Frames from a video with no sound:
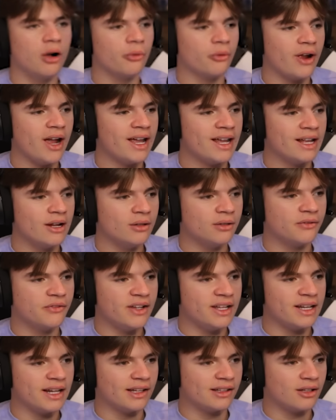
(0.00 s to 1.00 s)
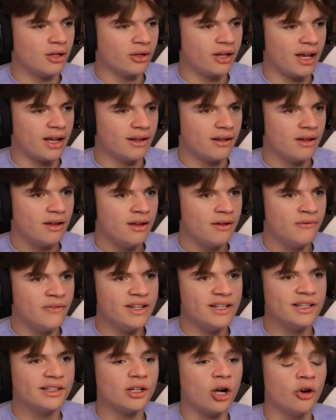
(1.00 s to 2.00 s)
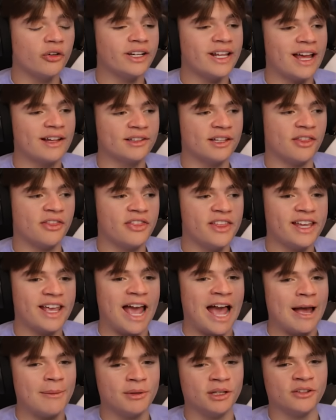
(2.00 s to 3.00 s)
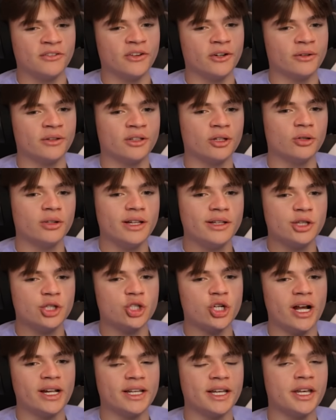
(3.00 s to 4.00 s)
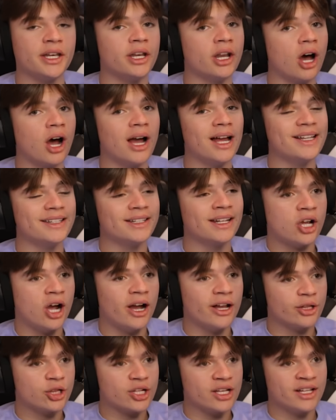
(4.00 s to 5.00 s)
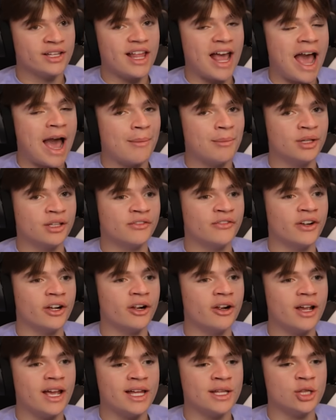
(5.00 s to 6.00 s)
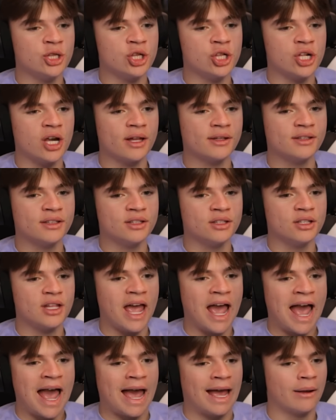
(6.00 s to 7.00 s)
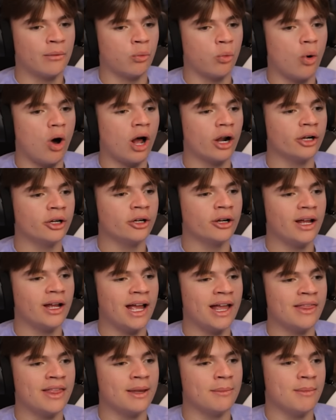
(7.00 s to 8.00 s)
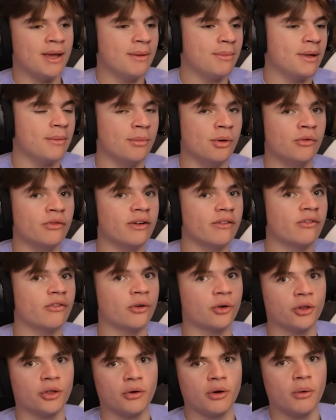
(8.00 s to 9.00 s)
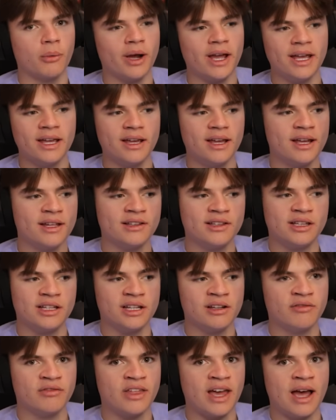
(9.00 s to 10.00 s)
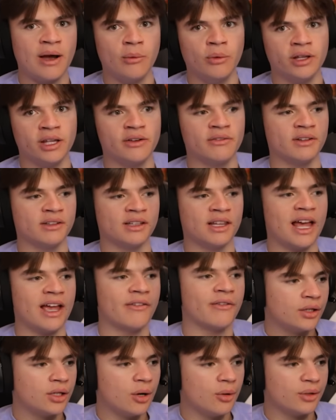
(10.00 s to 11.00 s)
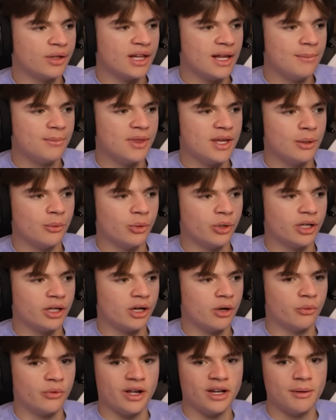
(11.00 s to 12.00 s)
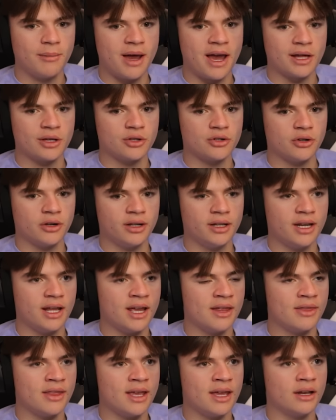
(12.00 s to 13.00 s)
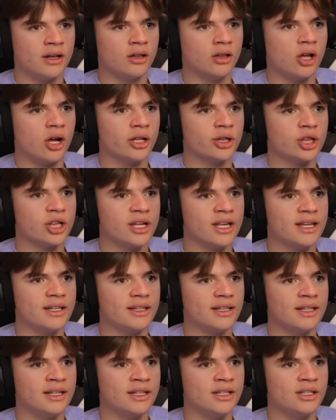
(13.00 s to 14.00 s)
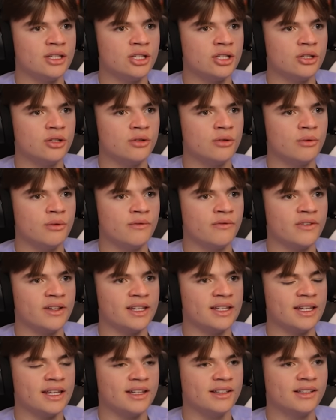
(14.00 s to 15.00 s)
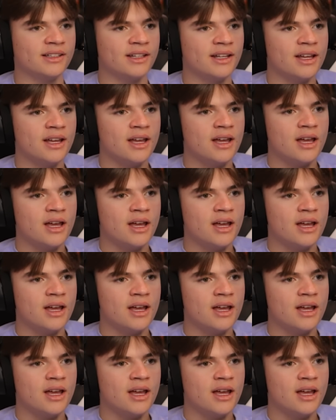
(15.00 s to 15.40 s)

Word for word: All right, here's Venus. Okay, Venus already has a thick atmosphere, so let's try to not touch its atmosphere and just add water and then maybe move it further away and see if that will give us life. So same thing, we're gonna go random asteroid and then launch it into Venus.